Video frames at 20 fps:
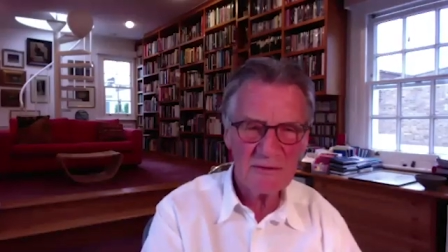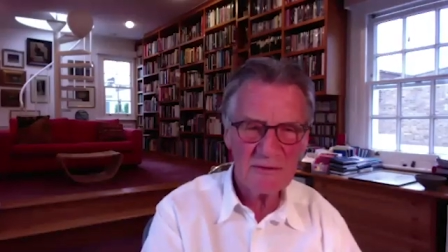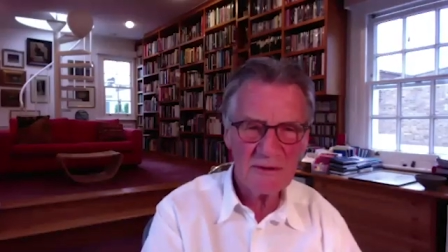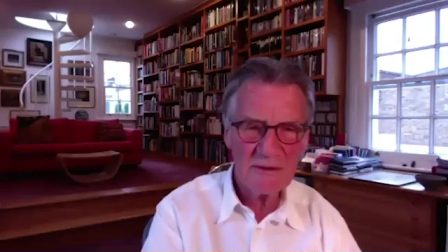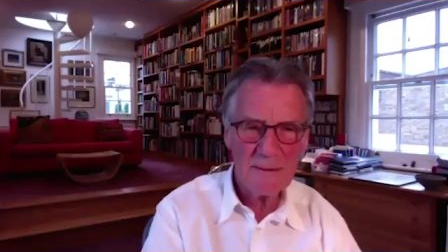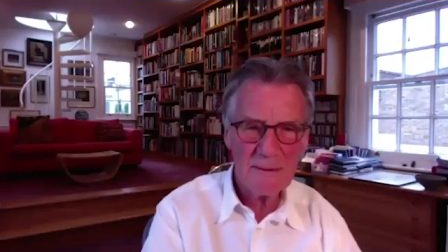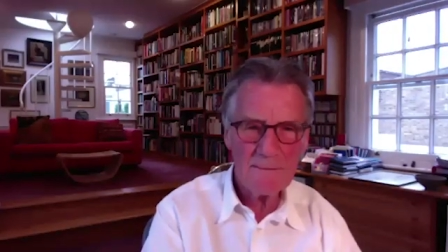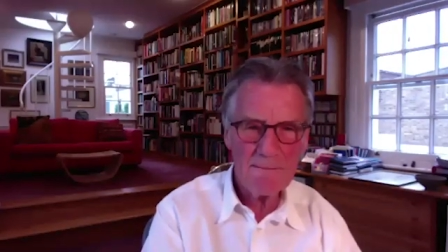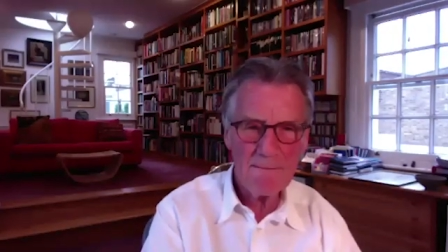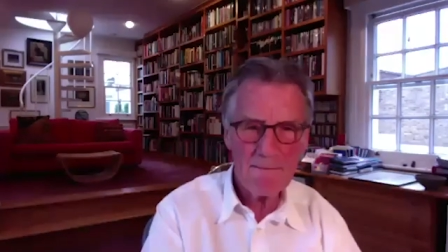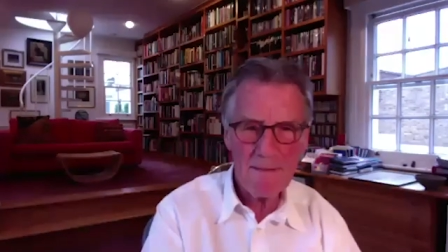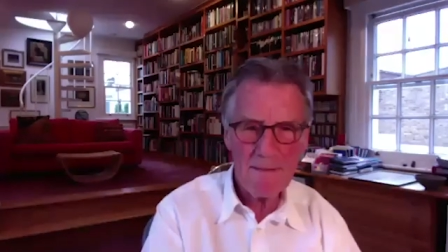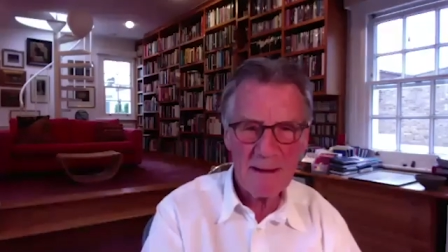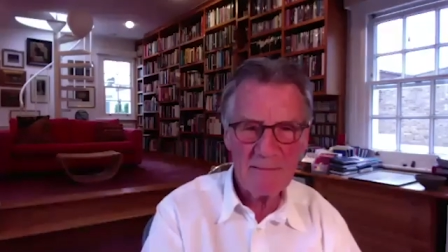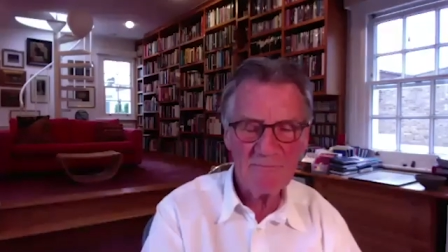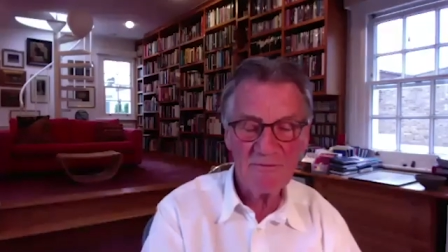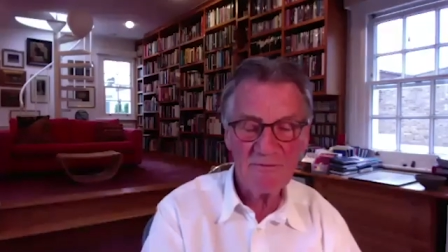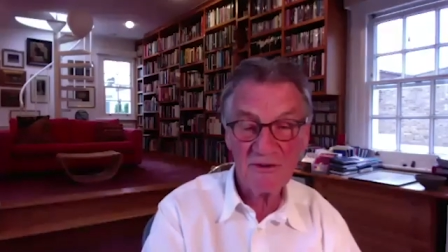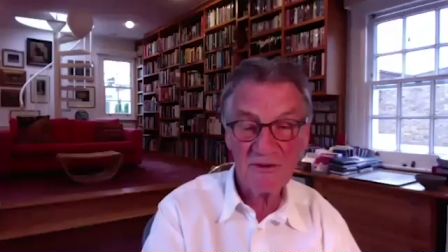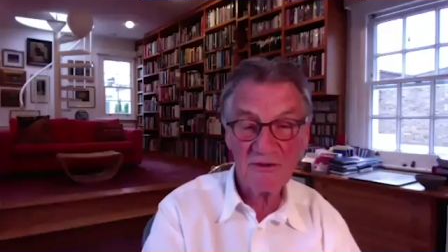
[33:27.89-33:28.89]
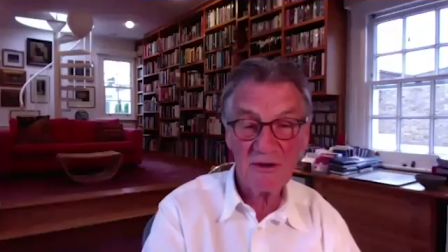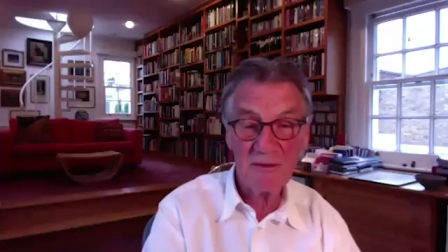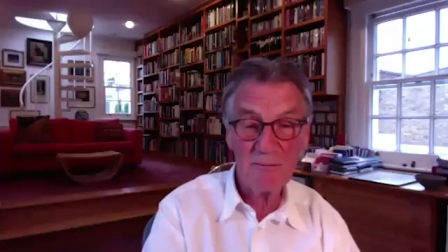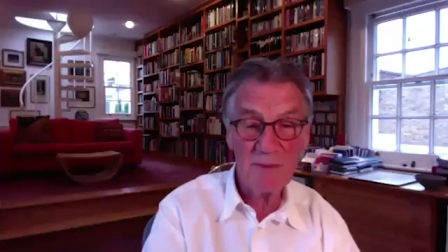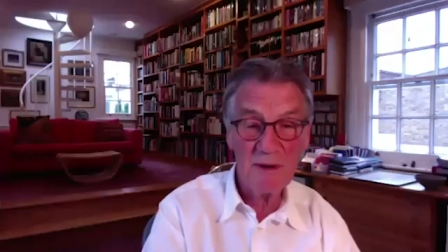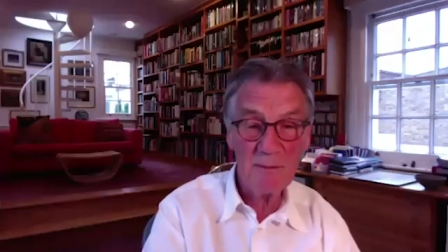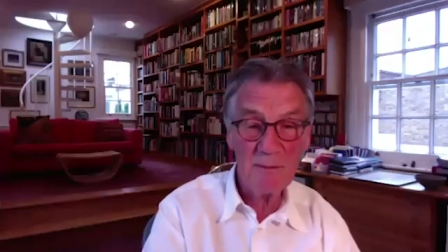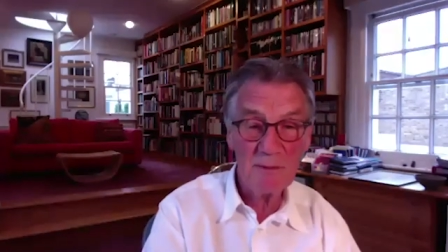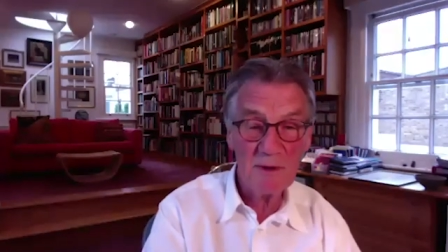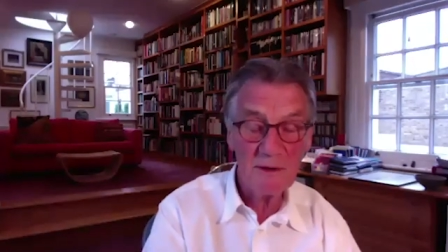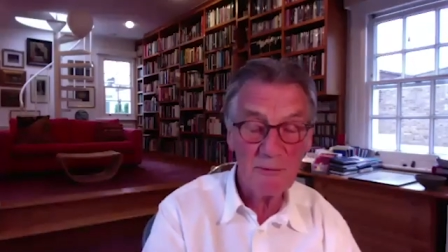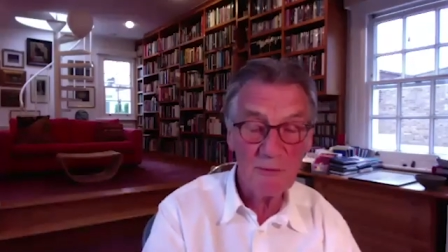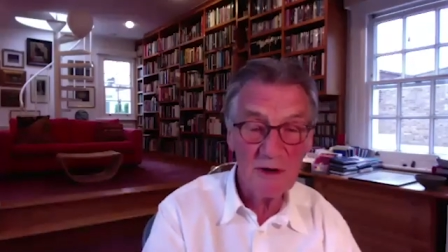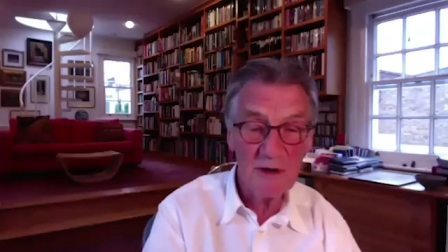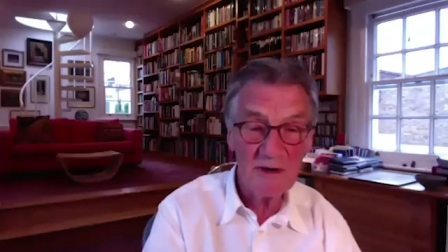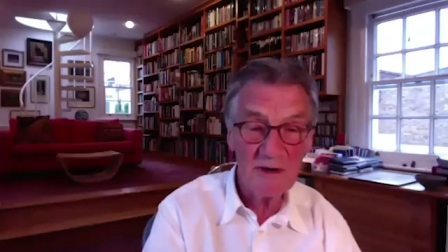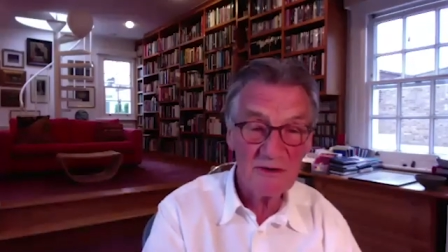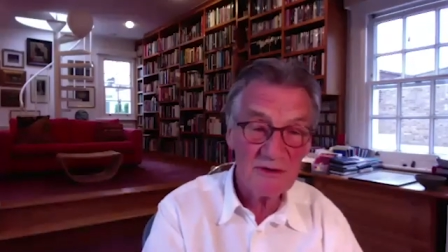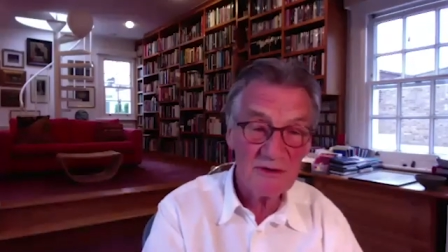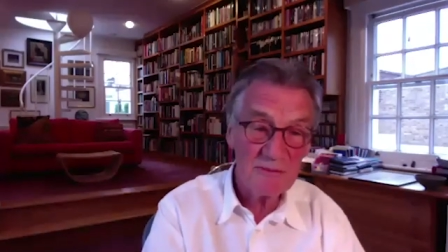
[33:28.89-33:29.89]
Um, and for some people it
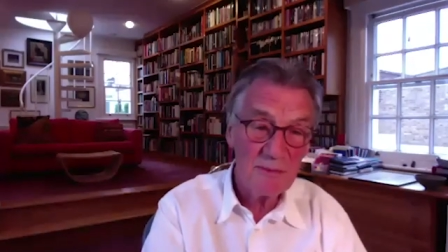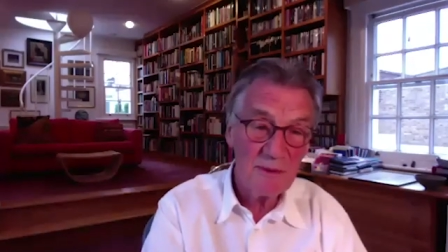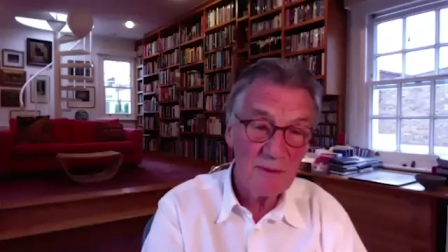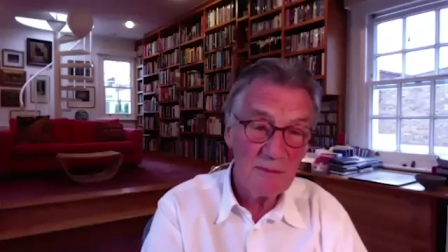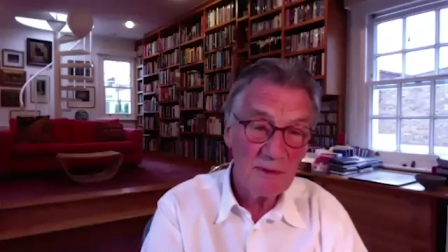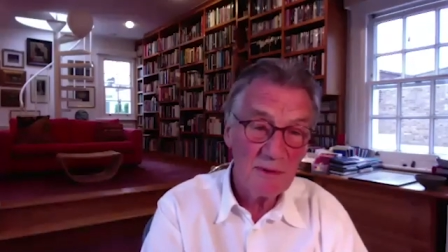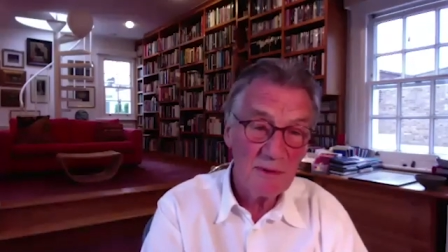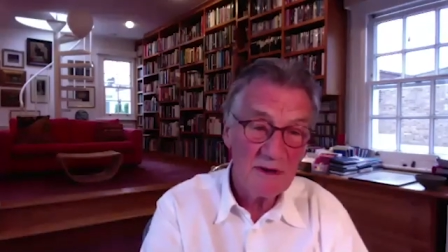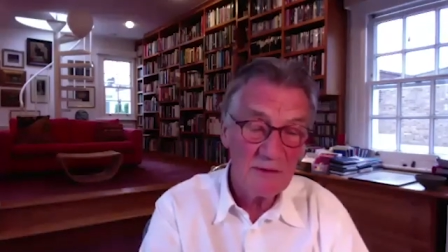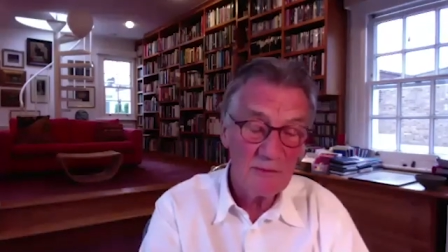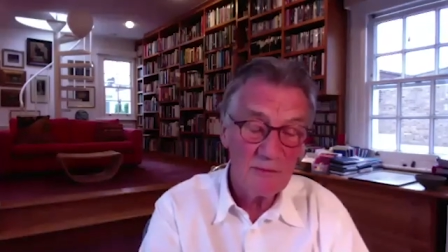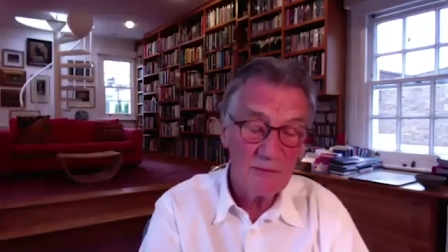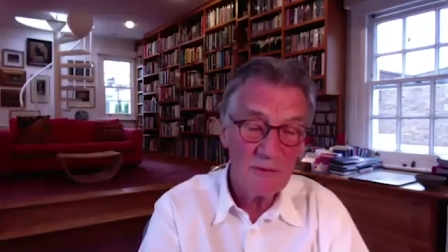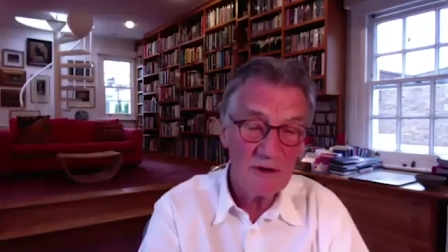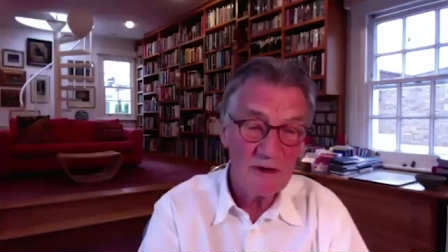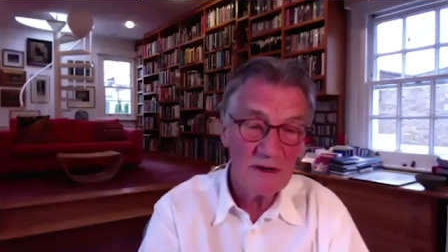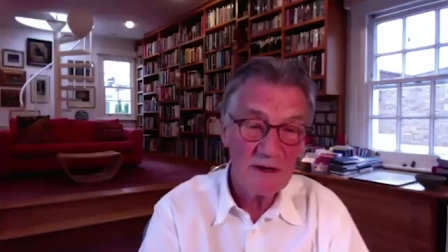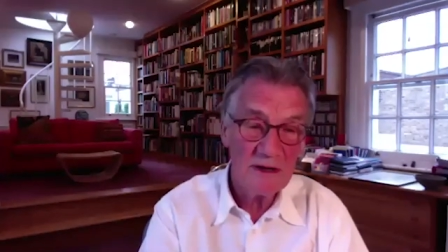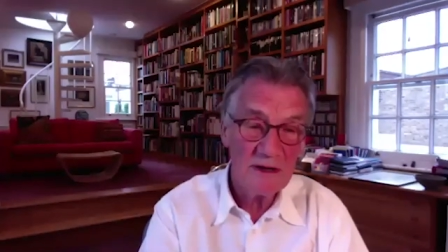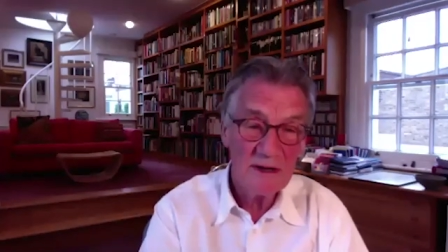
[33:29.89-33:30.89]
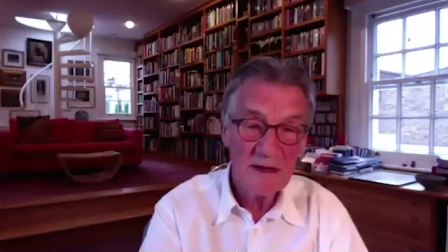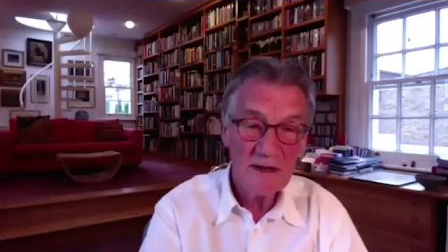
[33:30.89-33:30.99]
worked, some people it didn't work.